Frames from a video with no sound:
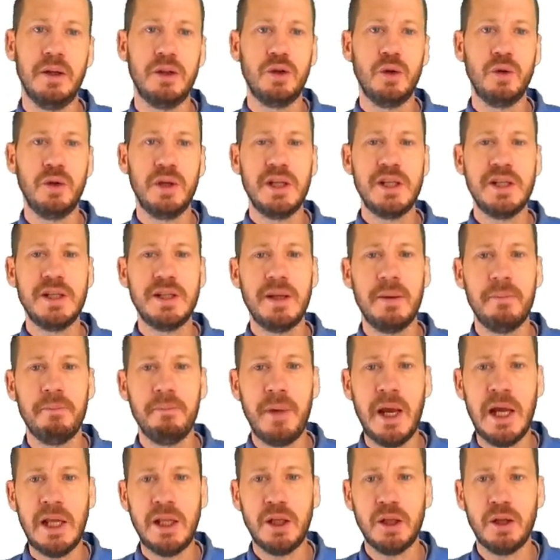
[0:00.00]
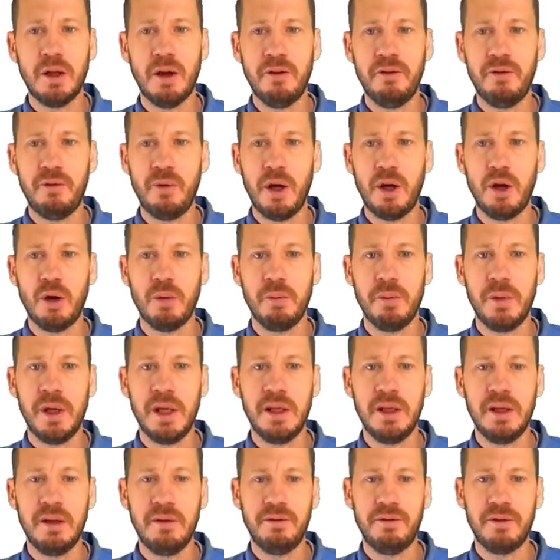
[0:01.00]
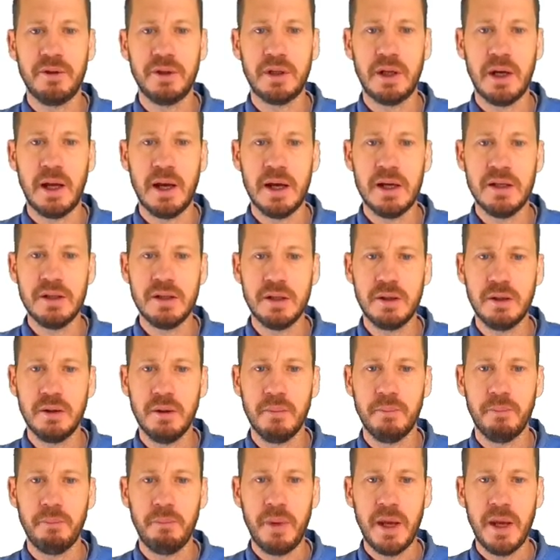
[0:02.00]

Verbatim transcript: So this is the method of recommending fertilizer